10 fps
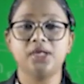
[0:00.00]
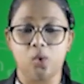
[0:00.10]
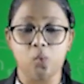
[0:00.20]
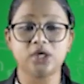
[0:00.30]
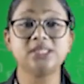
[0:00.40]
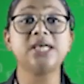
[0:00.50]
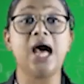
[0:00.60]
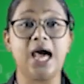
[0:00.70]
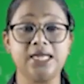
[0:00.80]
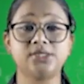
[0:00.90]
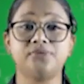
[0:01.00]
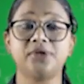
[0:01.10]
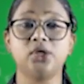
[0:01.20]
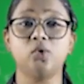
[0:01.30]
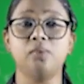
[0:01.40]
Now, what is the height of
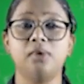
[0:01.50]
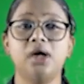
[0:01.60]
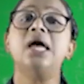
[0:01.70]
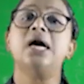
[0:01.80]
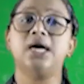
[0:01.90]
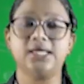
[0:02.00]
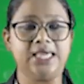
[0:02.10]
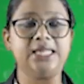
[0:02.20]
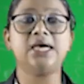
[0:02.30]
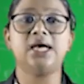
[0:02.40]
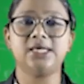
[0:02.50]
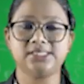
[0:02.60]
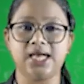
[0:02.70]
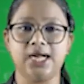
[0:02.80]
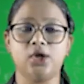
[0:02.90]
a cube? Again, a
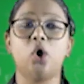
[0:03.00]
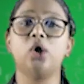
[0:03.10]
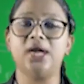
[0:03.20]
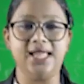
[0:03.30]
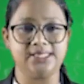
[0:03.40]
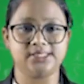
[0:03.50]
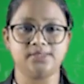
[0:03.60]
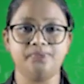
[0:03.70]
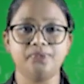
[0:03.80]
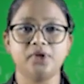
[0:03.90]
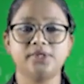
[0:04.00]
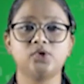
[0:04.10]
side or S.